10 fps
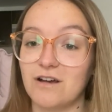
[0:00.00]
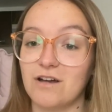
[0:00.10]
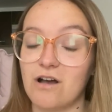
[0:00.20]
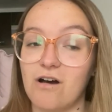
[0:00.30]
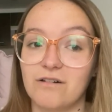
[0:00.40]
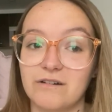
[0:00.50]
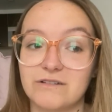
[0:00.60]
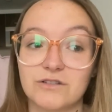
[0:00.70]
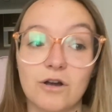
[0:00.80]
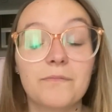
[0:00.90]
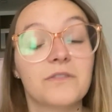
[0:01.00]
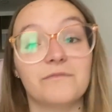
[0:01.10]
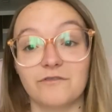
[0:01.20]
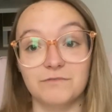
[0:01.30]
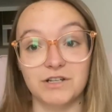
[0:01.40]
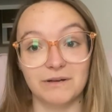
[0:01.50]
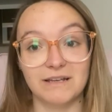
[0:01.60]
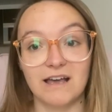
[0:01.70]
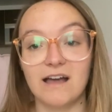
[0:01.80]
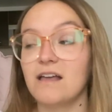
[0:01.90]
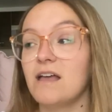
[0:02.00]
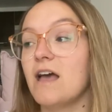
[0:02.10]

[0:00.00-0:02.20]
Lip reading: I can't stop them from doing that.